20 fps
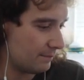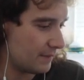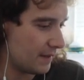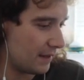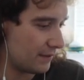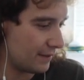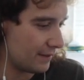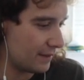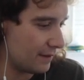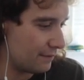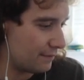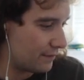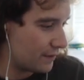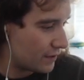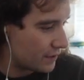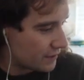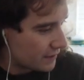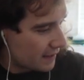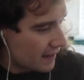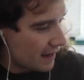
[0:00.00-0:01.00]
I think the
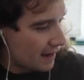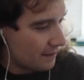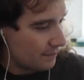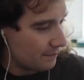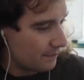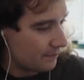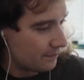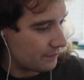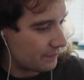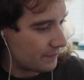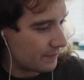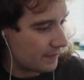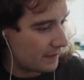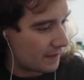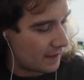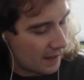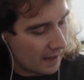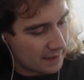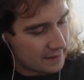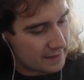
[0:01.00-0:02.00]
first
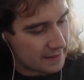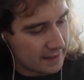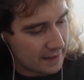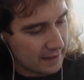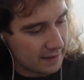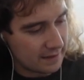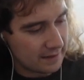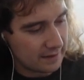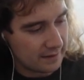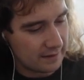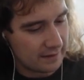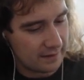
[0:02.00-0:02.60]
game I Z'd